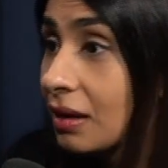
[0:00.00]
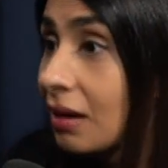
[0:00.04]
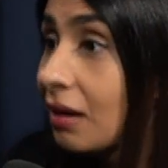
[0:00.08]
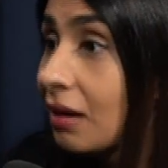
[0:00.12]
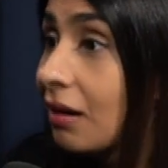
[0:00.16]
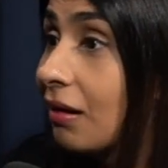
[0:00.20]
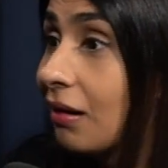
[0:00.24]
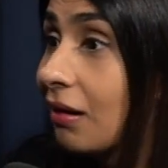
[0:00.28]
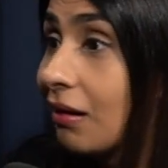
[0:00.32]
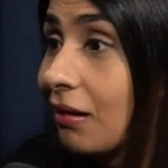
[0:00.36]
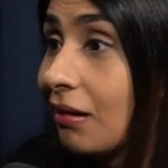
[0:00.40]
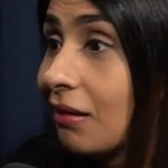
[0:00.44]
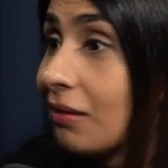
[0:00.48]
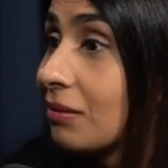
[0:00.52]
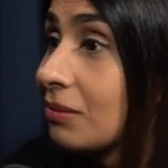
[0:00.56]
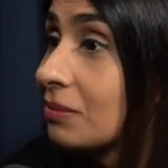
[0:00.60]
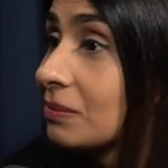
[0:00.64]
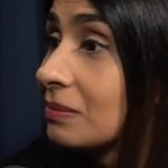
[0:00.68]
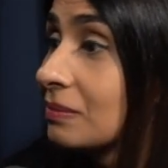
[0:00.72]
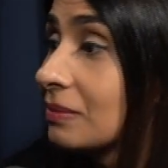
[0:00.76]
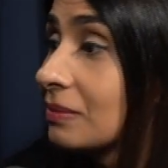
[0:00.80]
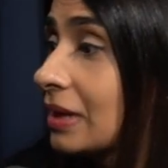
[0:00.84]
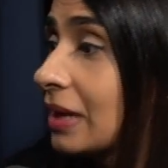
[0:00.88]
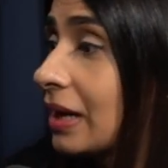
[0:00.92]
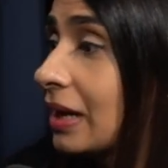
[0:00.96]

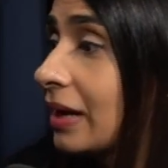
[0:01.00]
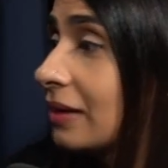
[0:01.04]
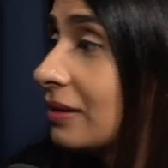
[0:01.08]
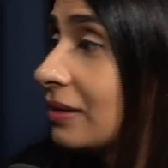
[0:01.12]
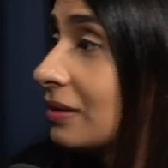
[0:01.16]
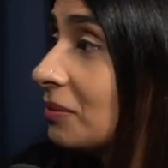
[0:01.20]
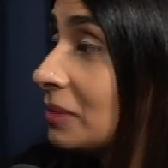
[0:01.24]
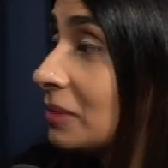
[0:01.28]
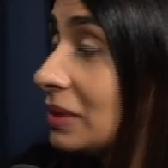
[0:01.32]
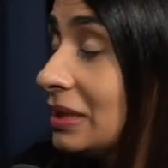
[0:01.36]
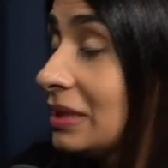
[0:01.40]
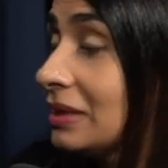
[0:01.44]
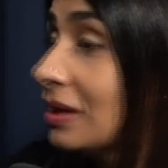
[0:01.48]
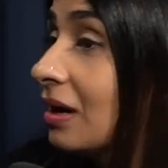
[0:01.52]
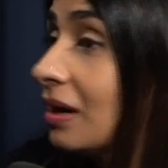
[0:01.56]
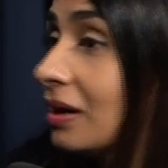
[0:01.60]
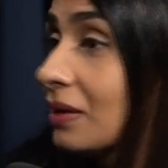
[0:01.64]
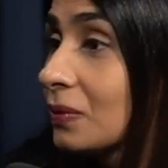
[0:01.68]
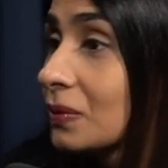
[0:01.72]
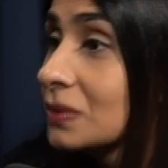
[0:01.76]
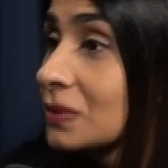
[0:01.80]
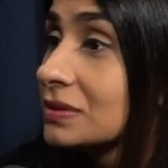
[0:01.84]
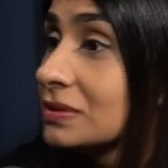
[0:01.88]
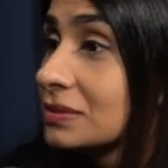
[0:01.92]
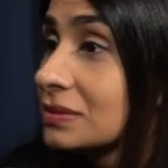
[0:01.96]
And I mean,
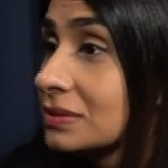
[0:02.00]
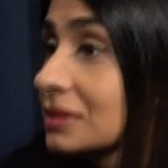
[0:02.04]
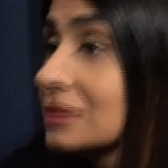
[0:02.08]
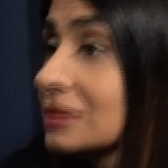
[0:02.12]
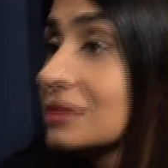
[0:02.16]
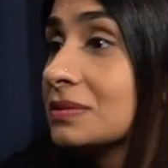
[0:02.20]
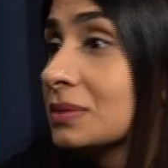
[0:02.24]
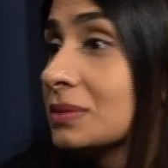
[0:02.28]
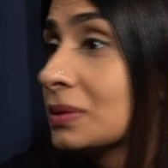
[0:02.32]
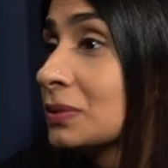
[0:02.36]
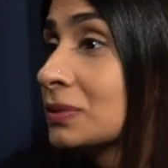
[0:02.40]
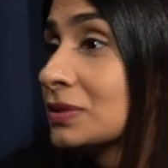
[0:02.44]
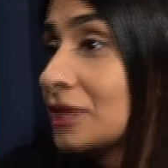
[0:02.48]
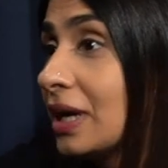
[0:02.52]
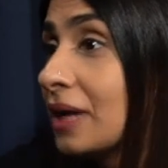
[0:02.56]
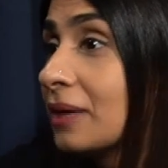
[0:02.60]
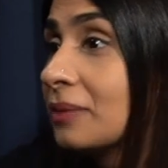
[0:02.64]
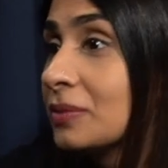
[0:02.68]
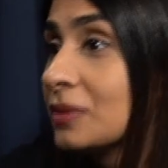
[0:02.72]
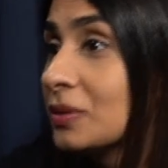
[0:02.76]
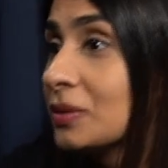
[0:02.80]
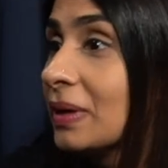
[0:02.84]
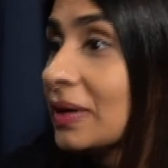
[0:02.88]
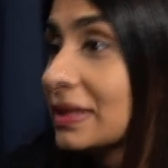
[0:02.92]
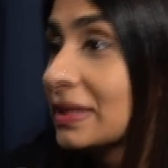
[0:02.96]
it was time
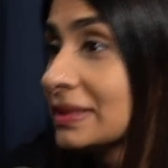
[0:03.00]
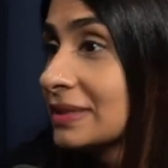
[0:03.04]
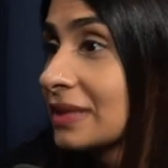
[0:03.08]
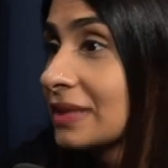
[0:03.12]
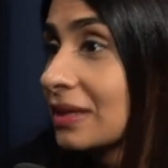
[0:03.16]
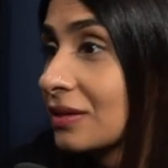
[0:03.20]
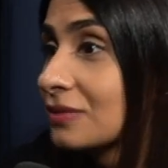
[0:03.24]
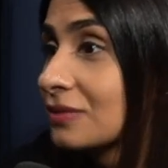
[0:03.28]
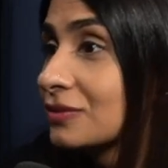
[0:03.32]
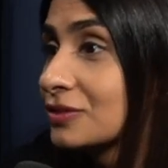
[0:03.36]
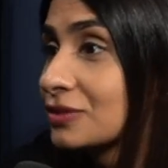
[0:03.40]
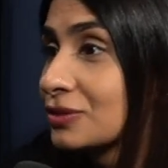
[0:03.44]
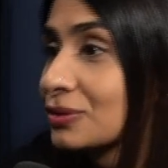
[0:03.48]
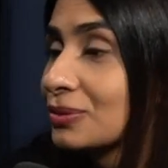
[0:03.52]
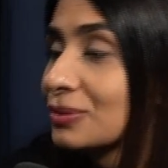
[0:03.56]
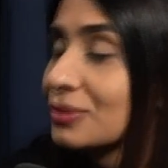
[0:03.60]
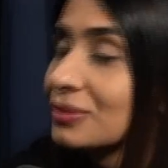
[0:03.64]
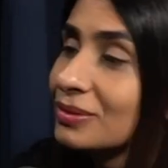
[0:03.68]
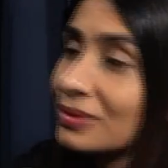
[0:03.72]
to myself, so.